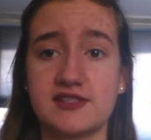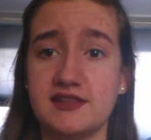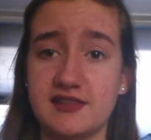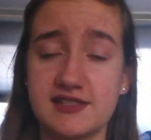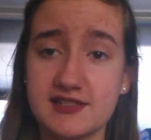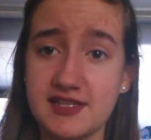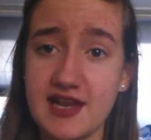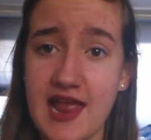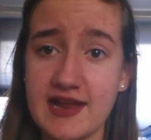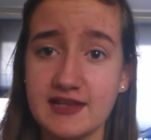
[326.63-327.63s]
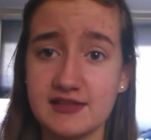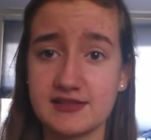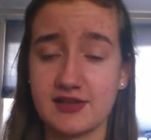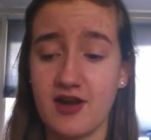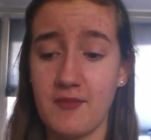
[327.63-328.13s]
the 1680s, it
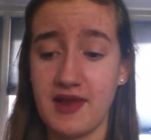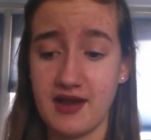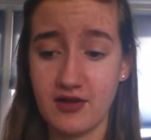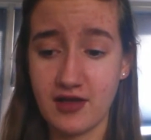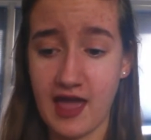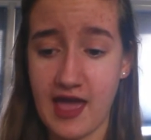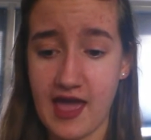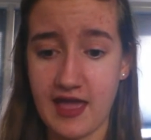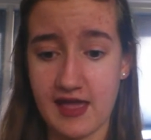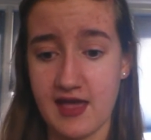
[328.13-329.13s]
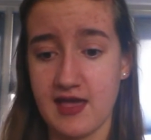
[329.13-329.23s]
started being okay,